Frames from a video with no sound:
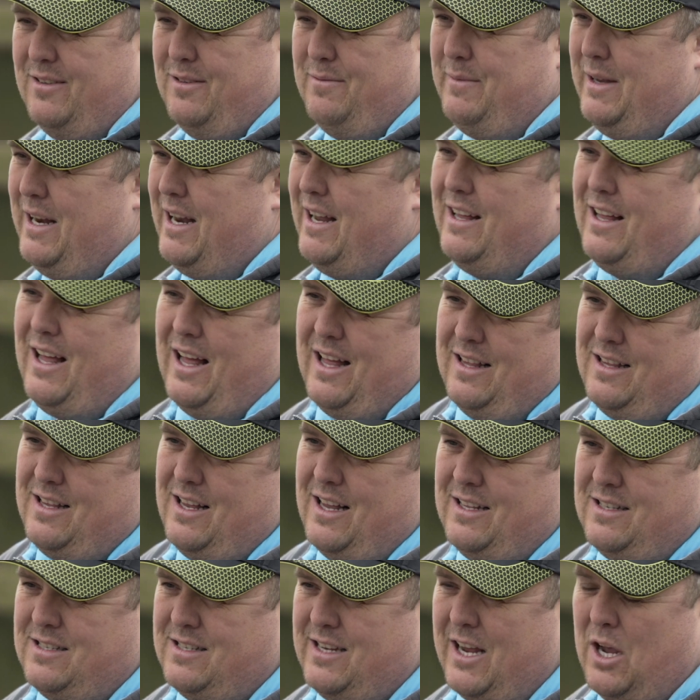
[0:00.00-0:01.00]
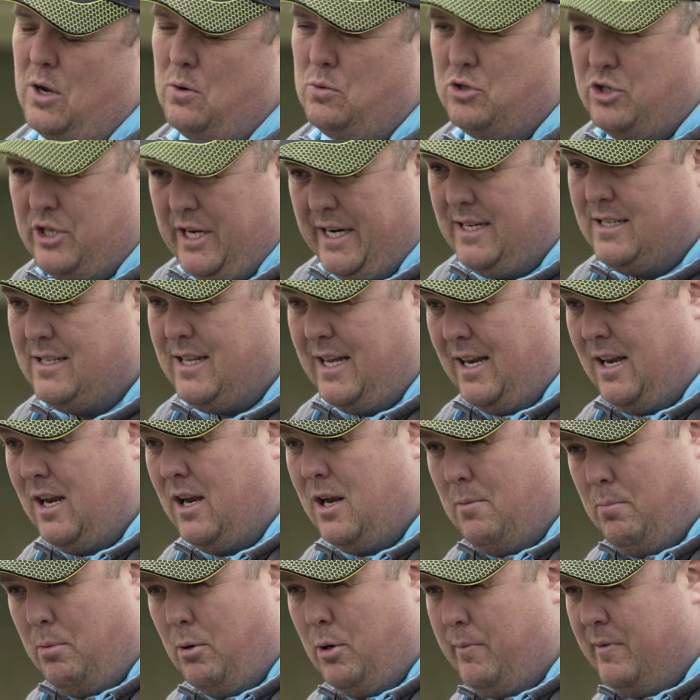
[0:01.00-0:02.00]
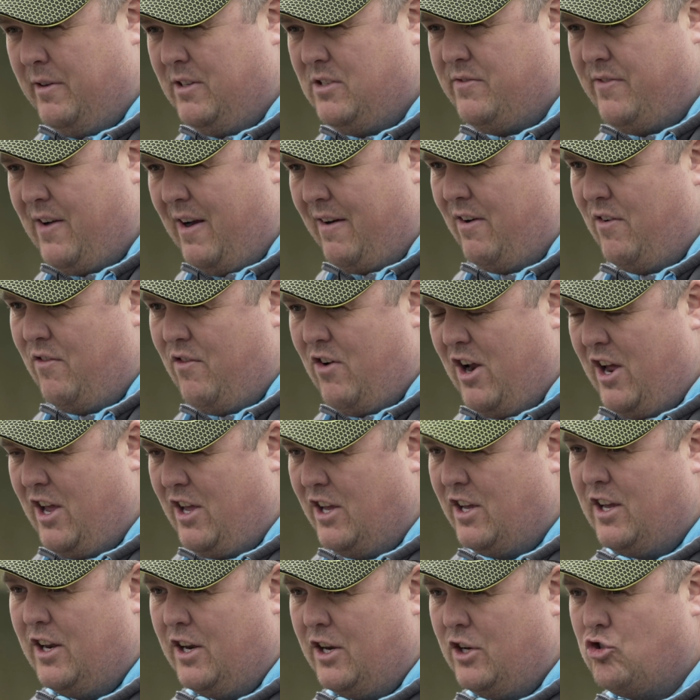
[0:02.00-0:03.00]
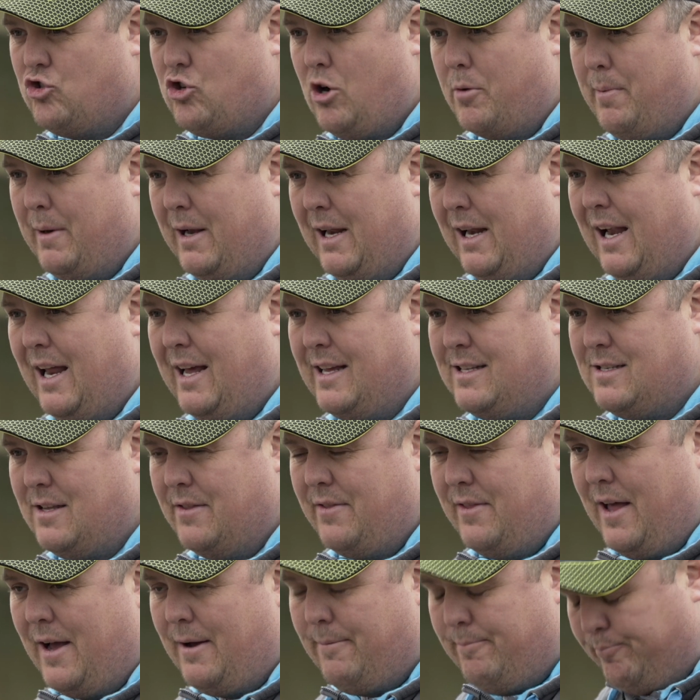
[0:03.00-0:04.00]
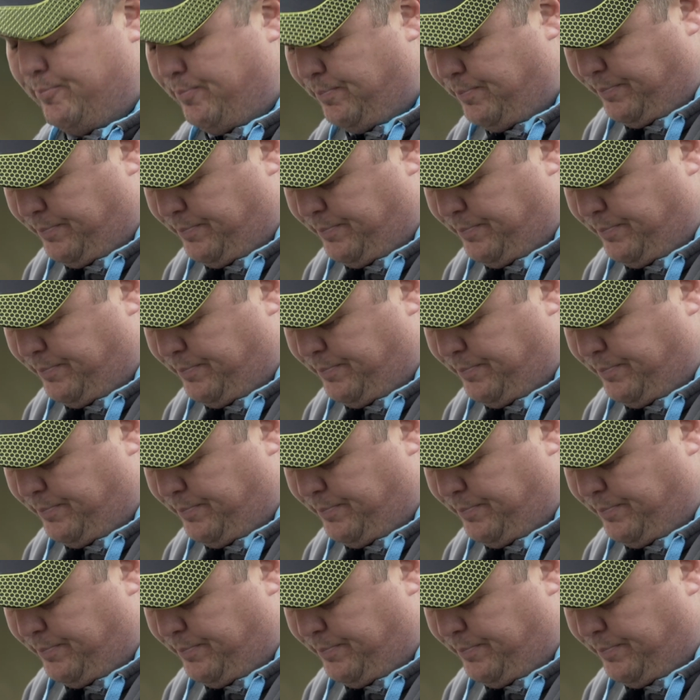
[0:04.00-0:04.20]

I mean, I'd say 0.16 and above. It's very rare you're going to drop any lighter than that.